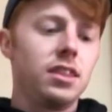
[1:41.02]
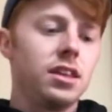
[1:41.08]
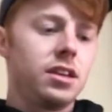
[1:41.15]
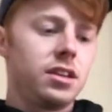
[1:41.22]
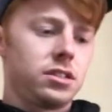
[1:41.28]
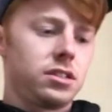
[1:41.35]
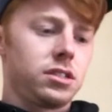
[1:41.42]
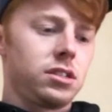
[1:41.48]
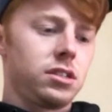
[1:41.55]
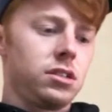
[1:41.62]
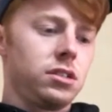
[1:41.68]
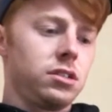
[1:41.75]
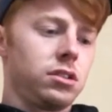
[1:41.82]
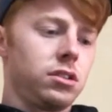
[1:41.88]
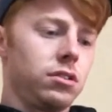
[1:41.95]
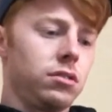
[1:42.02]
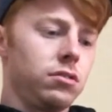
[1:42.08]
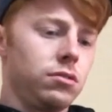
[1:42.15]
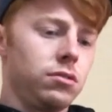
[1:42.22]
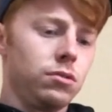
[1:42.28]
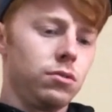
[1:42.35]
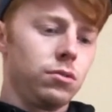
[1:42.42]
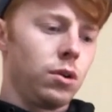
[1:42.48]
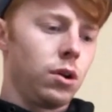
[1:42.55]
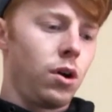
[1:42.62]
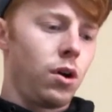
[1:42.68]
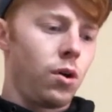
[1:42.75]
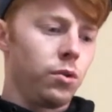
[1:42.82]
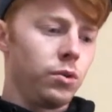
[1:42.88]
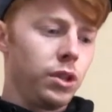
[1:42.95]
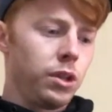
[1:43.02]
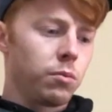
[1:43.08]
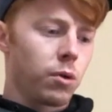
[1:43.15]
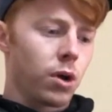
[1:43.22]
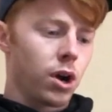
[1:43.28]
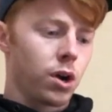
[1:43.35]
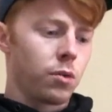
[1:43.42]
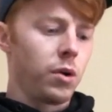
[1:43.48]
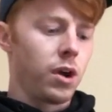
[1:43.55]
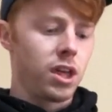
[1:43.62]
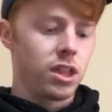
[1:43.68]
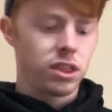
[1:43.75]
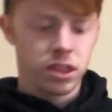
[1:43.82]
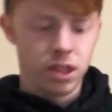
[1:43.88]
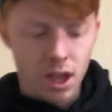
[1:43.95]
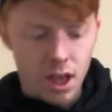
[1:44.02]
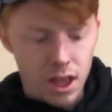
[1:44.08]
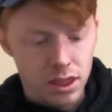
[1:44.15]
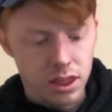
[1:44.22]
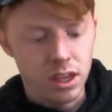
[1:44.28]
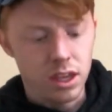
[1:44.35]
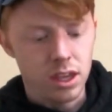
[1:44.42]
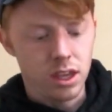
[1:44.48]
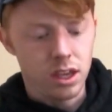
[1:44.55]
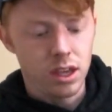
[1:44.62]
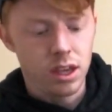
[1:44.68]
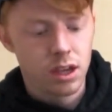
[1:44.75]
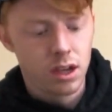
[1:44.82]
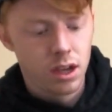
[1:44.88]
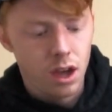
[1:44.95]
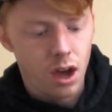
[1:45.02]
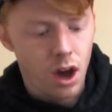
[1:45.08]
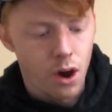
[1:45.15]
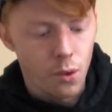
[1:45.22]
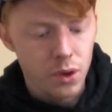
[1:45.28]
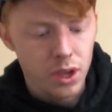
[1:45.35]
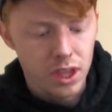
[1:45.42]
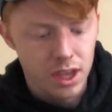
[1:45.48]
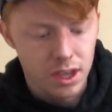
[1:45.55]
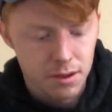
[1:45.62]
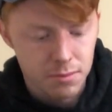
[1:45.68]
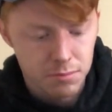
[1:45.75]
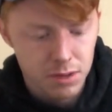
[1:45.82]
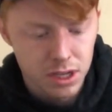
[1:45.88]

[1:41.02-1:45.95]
this to only work with the OEM